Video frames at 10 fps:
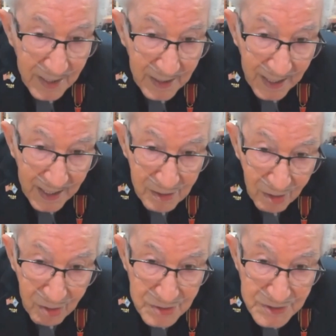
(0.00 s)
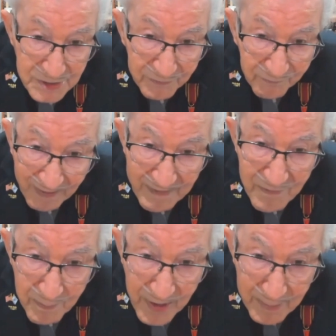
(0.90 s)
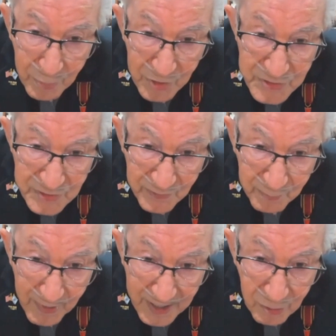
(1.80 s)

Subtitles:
I lost 5 members of my